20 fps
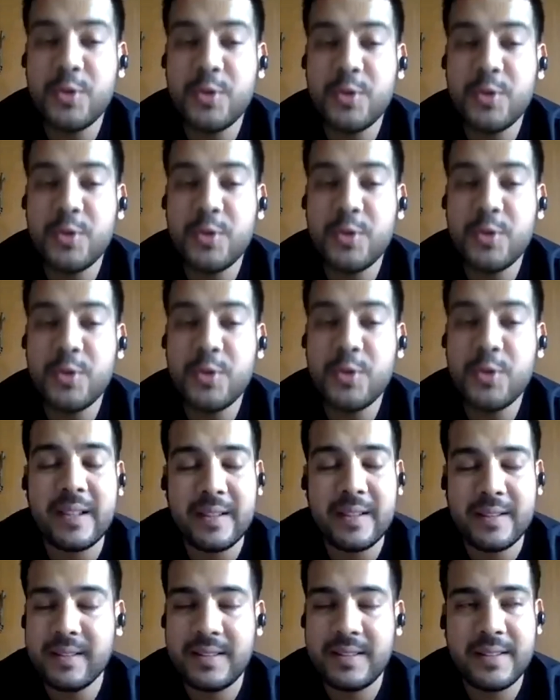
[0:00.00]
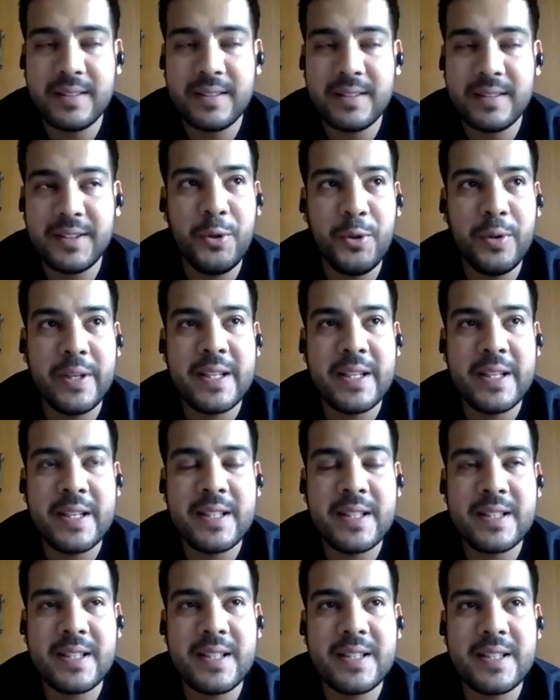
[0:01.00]
So, you know,
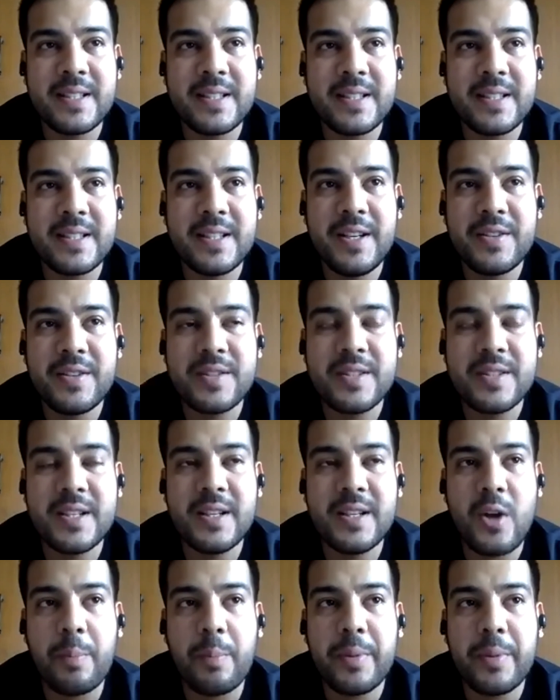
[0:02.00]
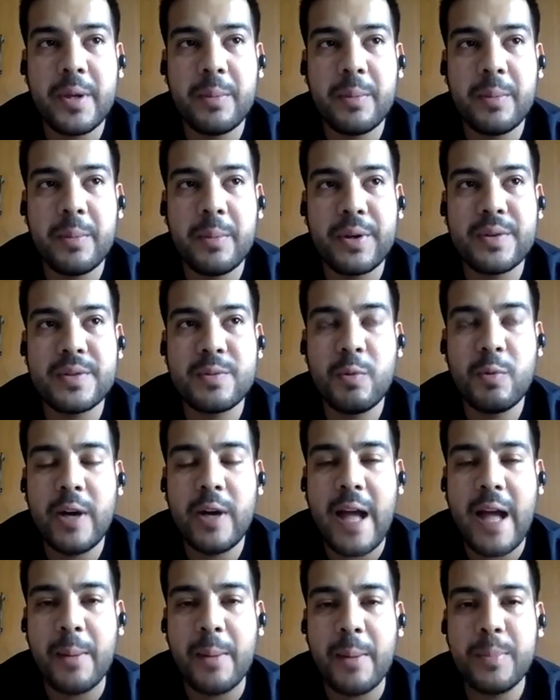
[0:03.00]
it's an interesting topic, because
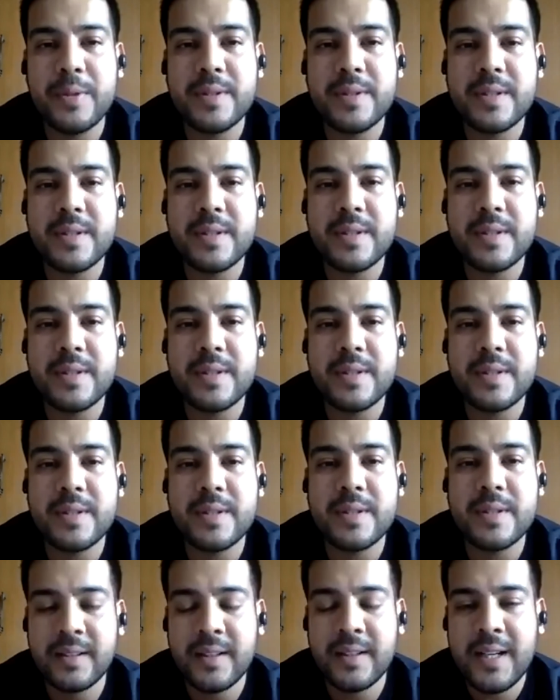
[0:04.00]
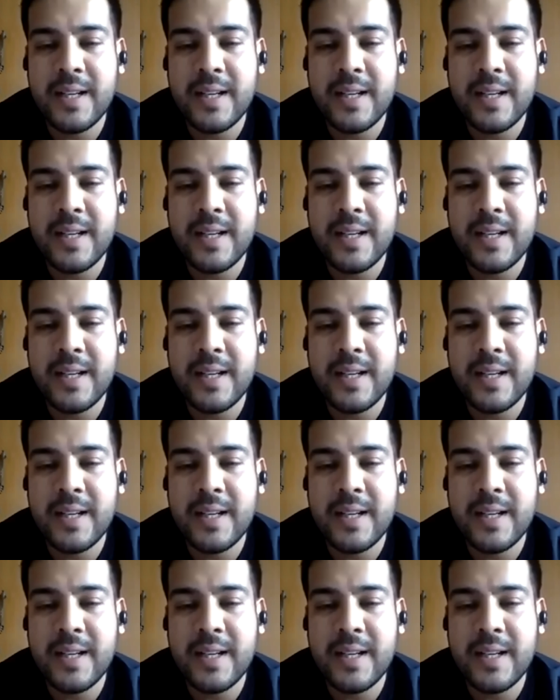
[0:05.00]
what happens is that